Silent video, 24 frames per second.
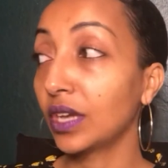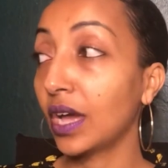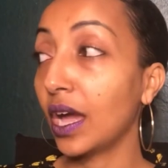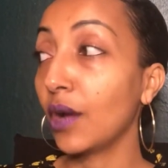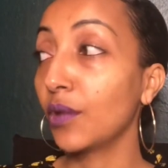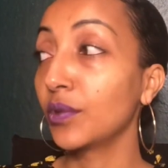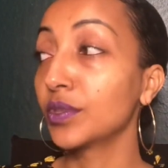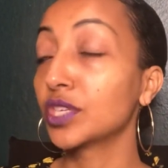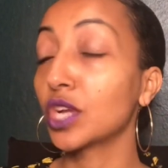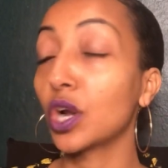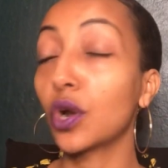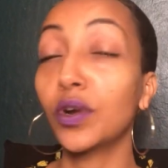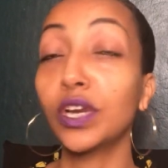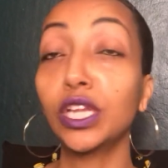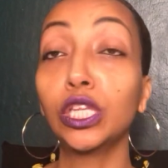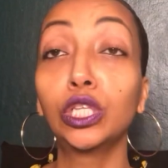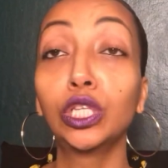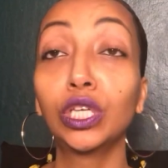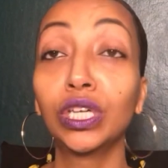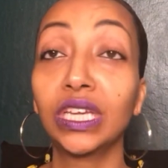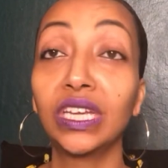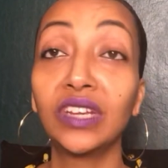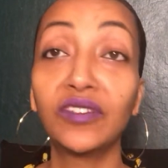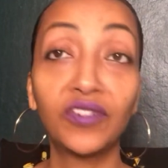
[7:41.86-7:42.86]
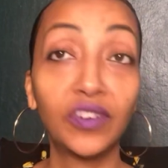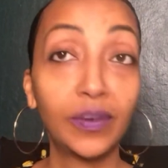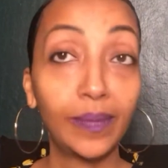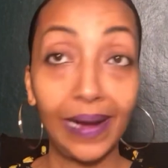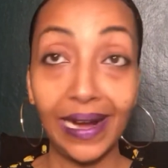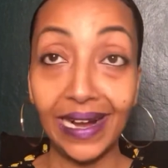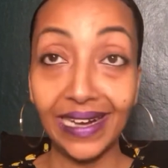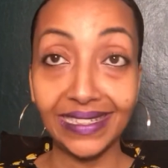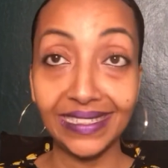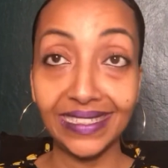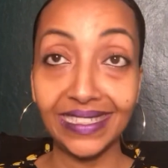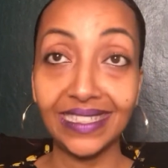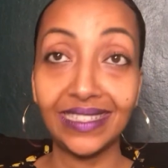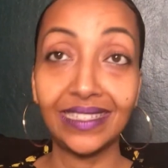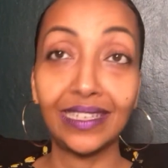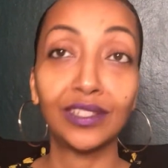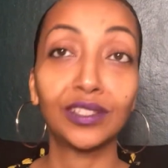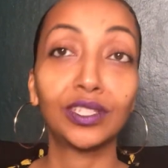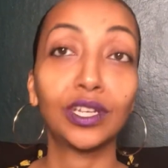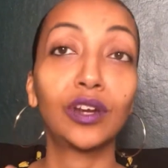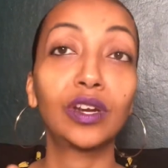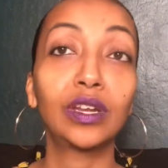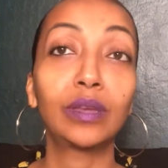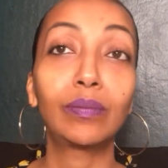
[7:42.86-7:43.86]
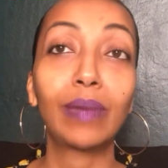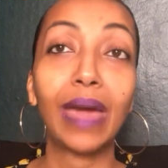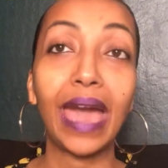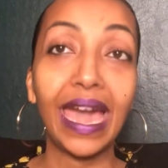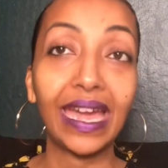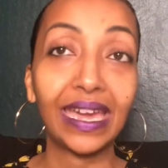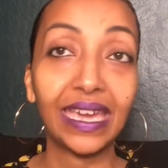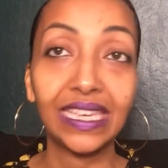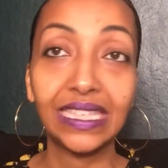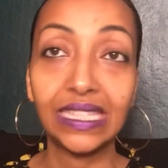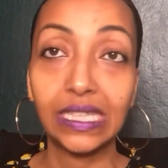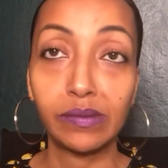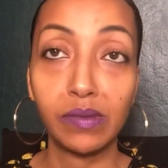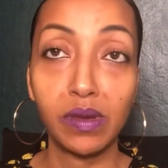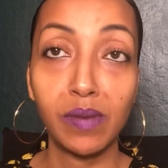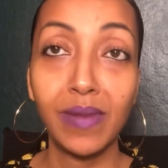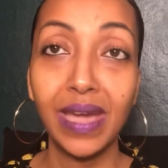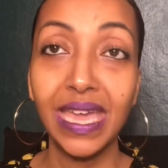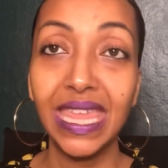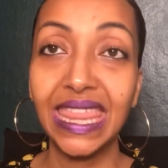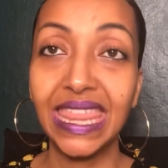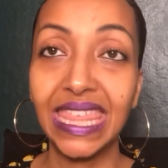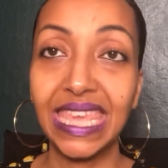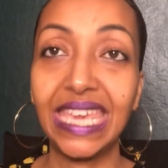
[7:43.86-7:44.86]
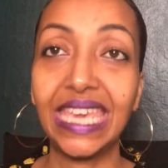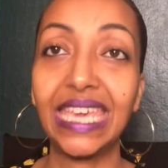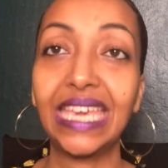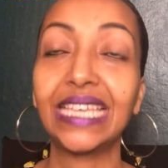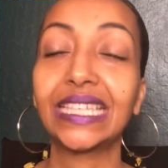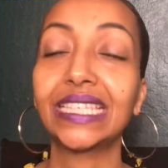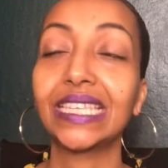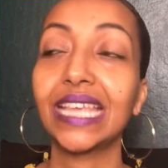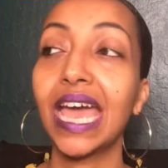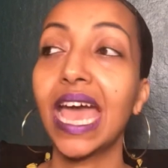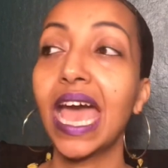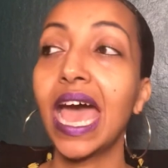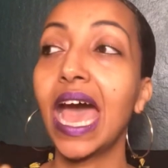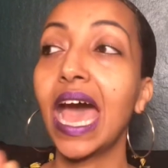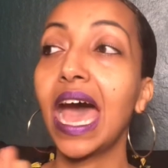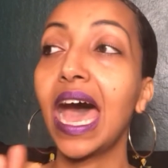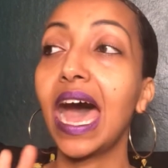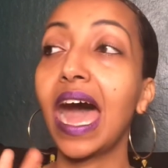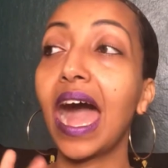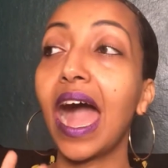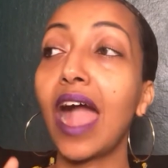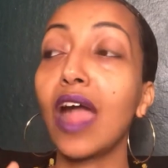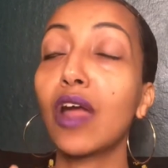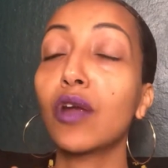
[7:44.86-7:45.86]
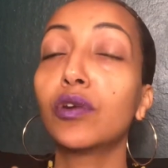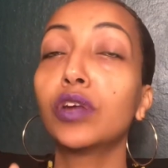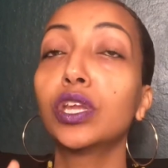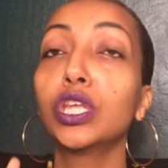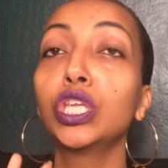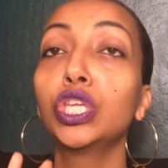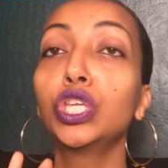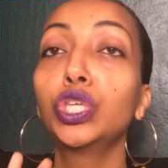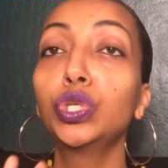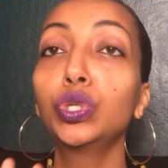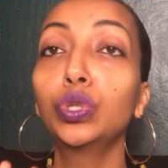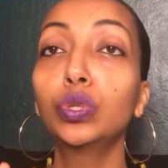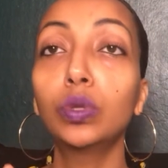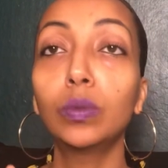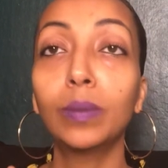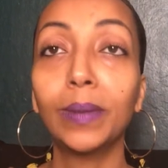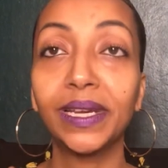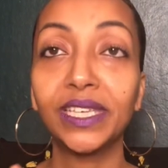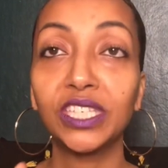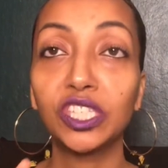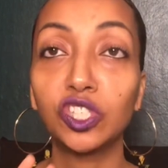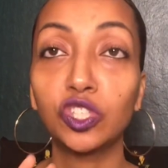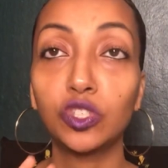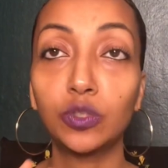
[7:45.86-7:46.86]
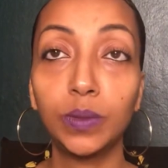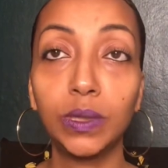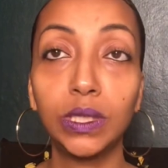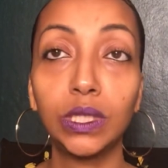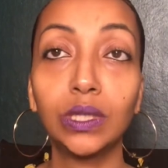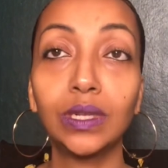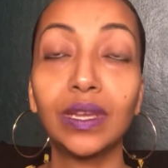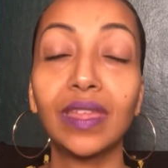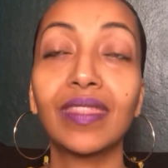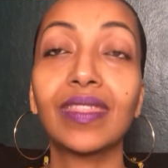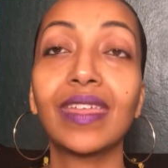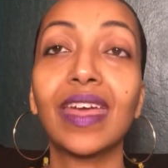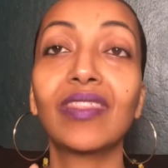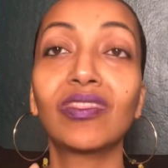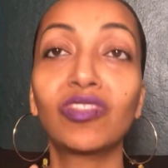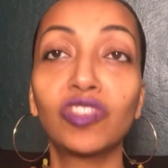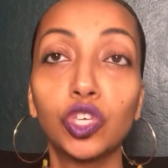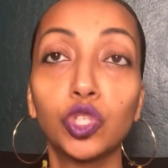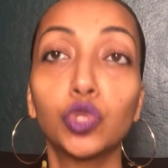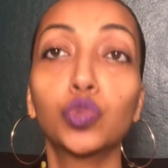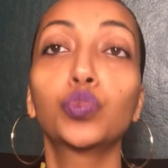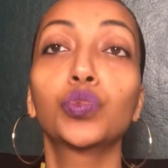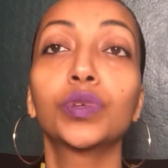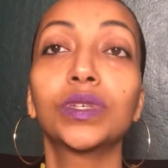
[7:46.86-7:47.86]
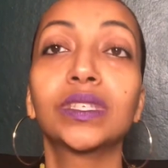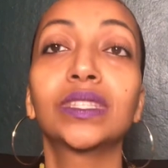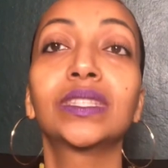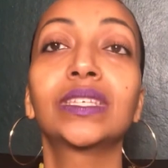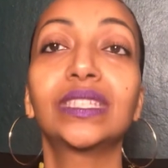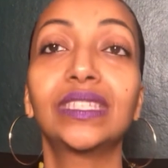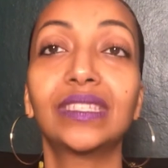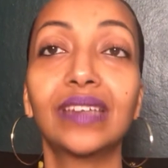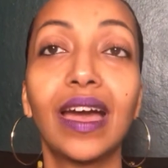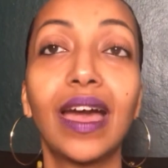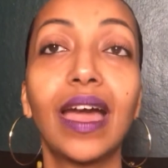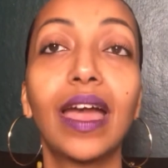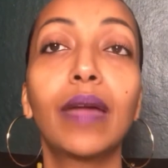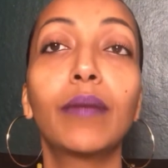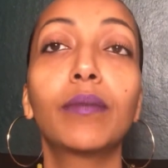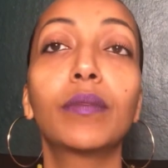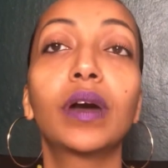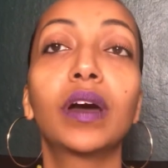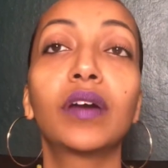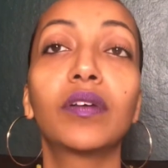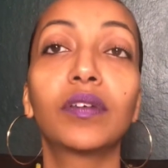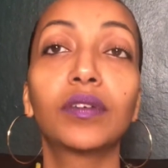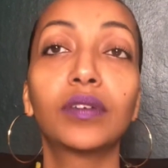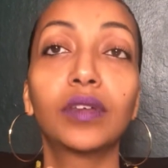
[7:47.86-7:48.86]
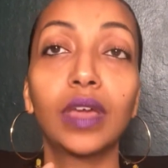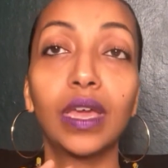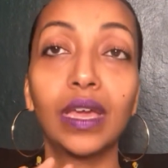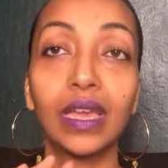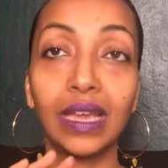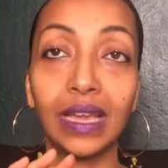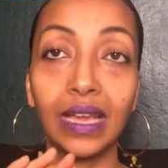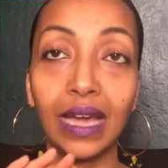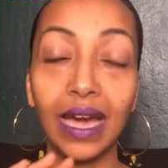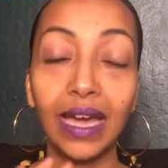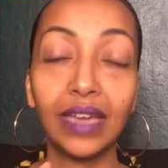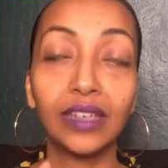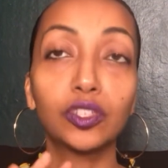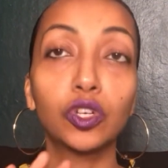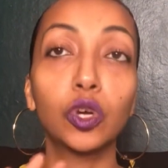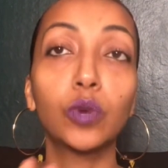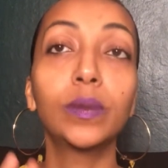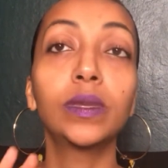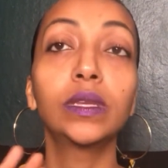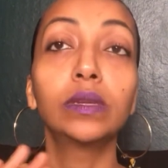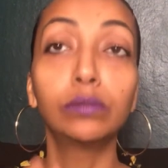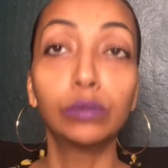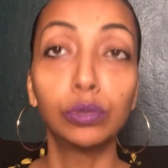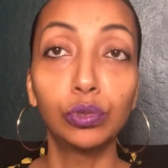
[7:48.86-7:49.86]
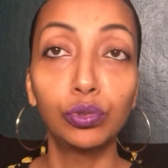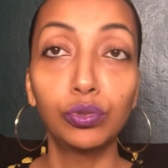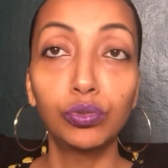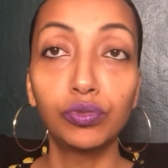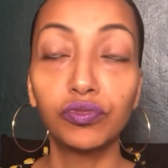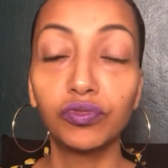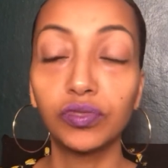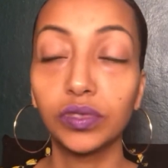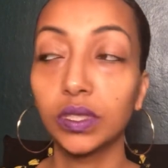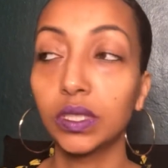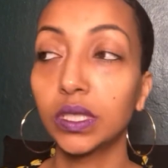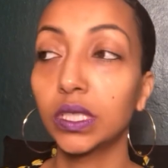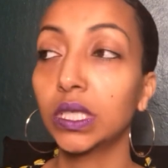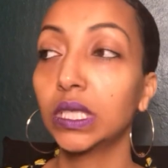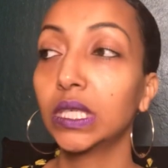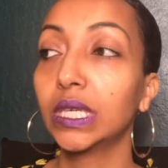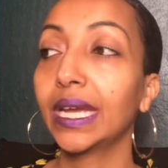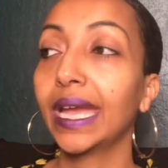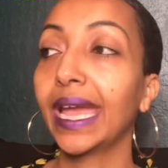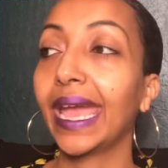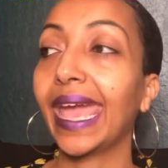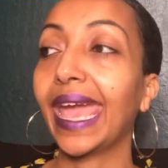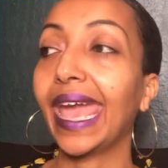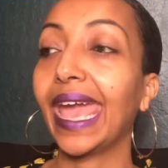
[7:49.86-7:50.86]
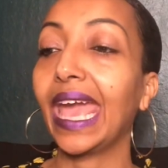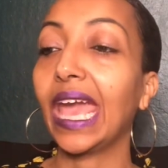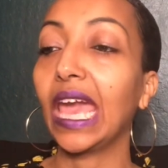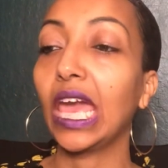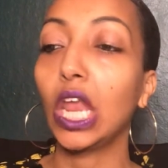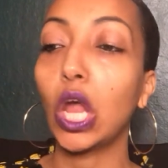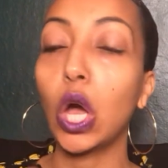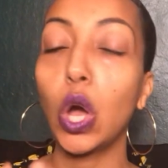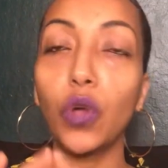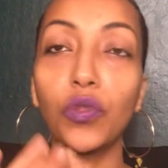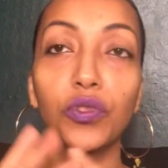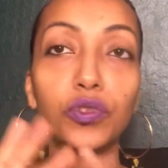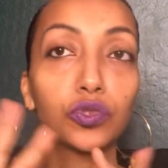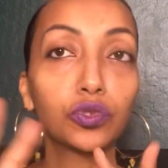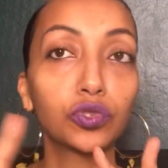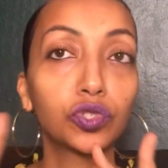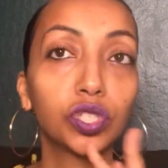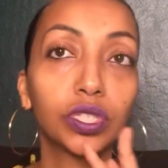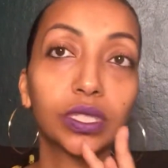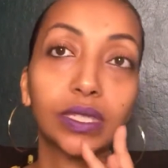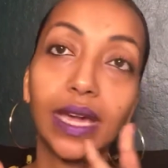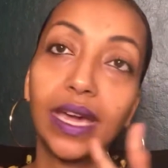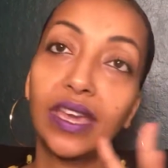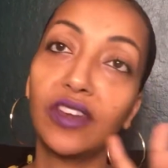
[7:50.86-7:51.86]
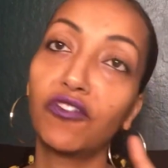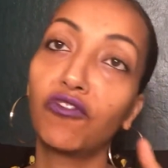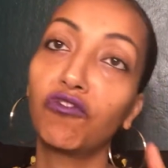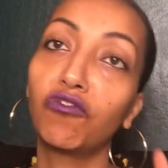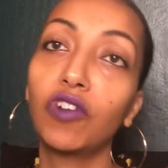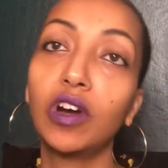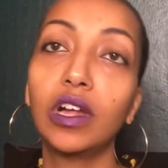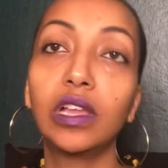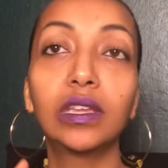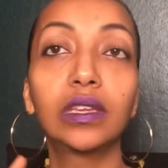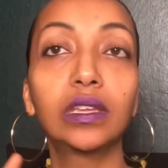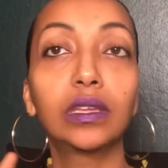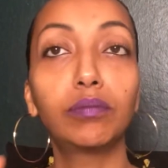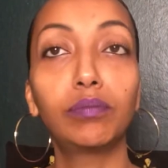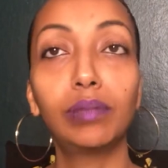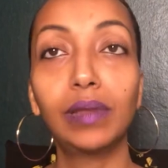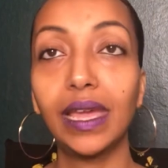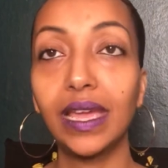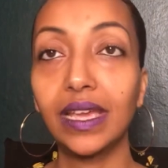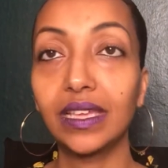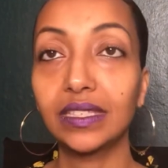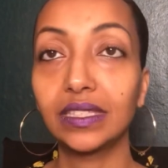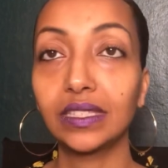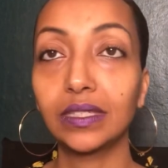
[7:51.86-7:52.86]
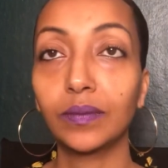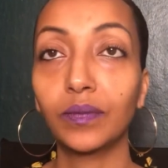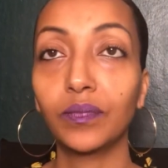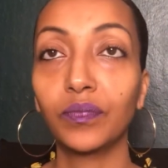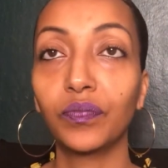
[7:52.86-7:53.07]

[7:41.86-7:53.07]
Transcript: was already looking for boxes. I was already packing some of my things. I already knew in my spirit that this was the time, and God told me to move. And all this was just kind of falling into place.